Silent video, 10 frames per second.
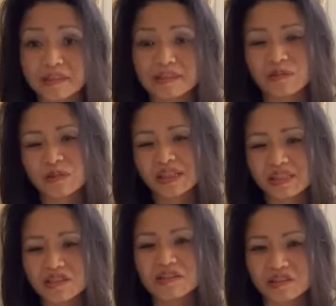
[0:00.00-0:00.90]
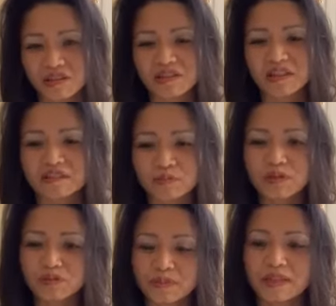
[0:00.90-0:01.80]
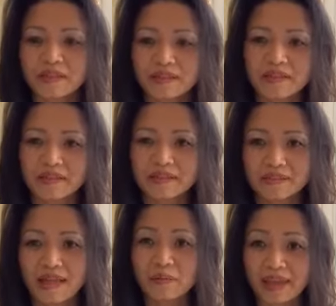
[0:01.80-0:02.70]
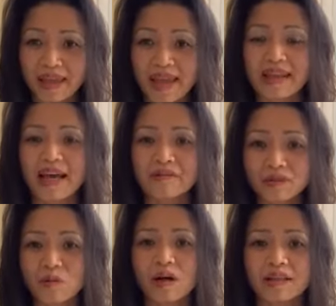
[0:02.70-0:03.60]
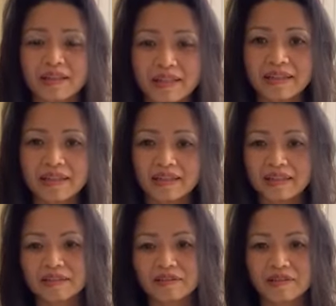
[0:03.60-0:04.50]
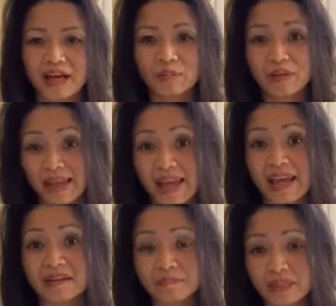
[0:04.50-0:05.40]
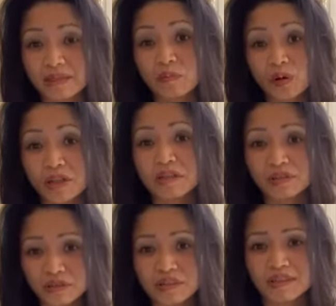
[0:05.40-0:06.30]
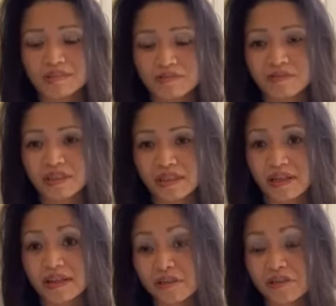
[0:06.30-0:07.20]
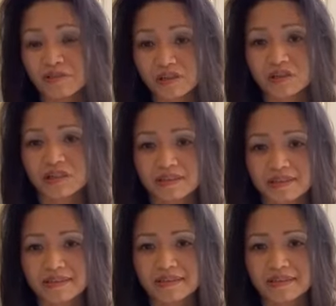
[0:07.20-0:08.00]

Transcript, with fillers: And so we need to start this movement so that we can have equality, so that we can be more inclusive uh, in the future.